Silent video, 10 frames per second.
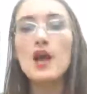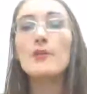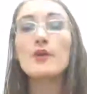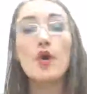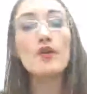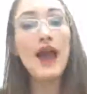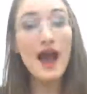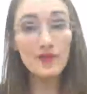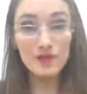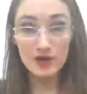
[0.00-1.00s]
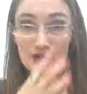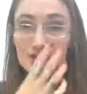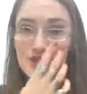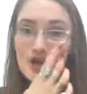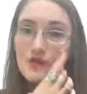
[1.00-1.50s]
But on
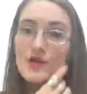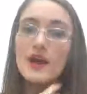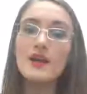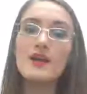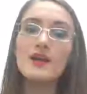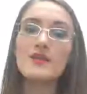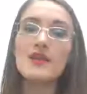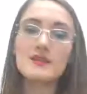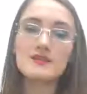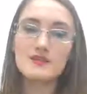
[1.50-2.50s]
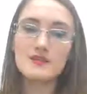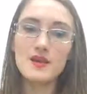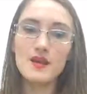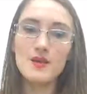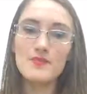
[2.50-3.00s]
average, right, that's,
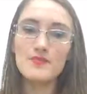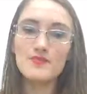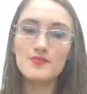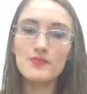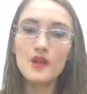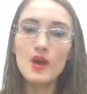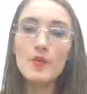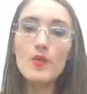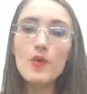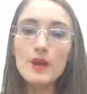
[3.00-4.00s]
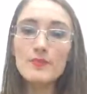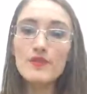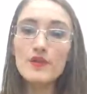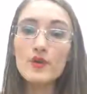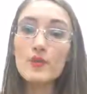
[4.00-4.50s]
what do I prefer?